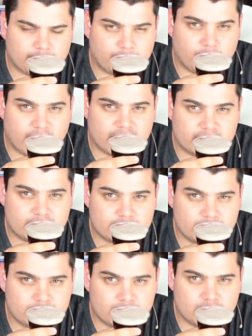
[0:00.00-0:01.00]
brand
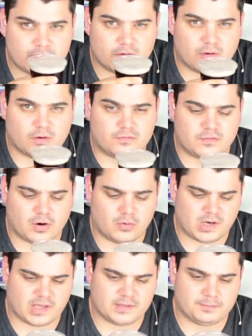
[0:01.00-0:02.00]
of
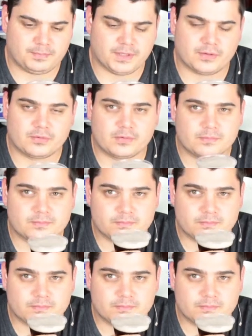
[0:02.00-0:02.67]
cola and beer,